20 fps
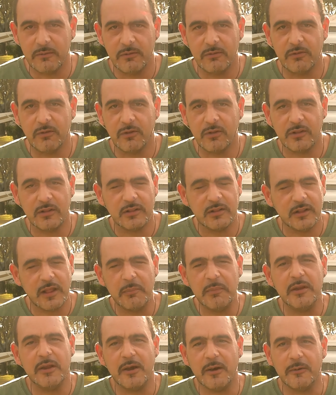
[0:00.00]
So let
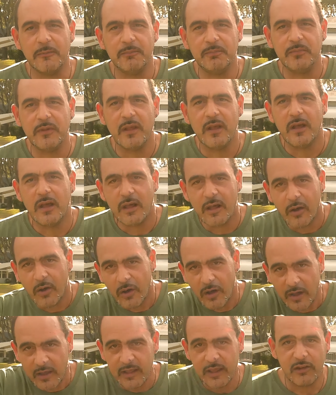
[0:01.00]
me know.
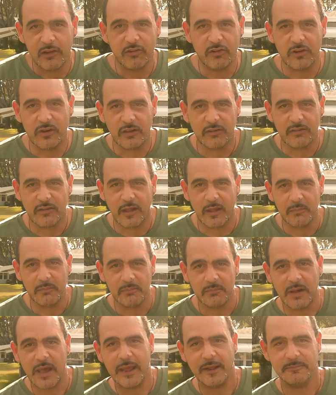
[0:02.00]
Catch you next time.
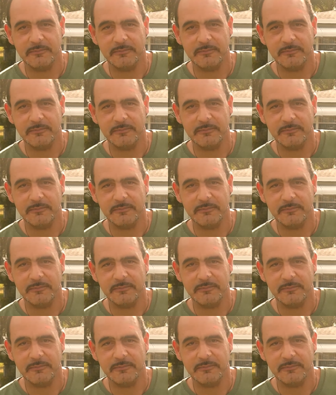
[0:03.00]
Bye.